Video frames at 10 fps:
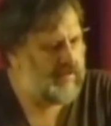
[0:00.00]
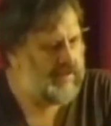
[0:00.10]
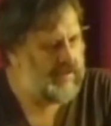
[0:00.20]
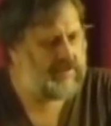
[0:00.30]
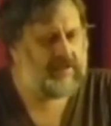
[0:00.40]

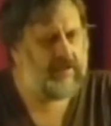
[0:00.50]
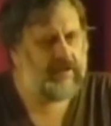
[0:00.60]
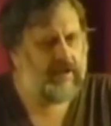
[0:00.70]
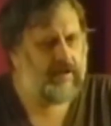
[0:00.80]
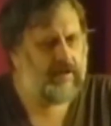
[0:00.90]
This is the
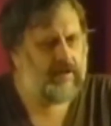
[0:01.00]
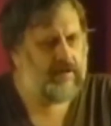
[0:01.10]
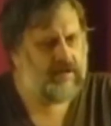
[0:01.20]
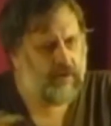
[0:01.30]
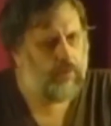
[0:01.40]
real.
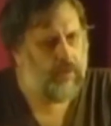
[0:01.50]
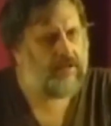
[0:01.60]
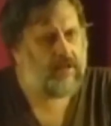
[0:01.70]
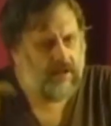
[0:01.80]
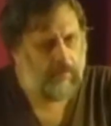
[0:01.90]
In a
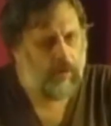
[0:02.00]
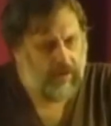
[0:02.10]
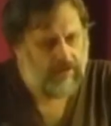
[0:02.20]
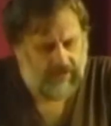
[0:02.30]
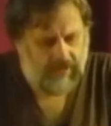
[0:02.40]
way, more
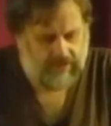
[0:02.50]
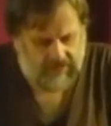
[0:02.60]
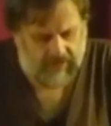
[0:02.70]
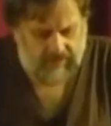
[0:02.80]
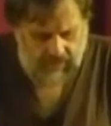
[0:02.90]
real
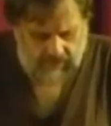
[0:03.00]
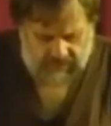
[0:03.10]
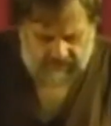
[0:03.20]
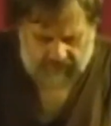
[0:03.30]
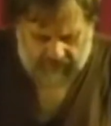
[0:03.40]
than
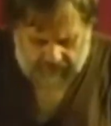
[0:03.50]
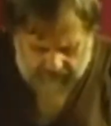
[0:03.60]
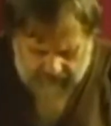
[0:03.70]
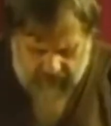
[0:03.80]
the vulgar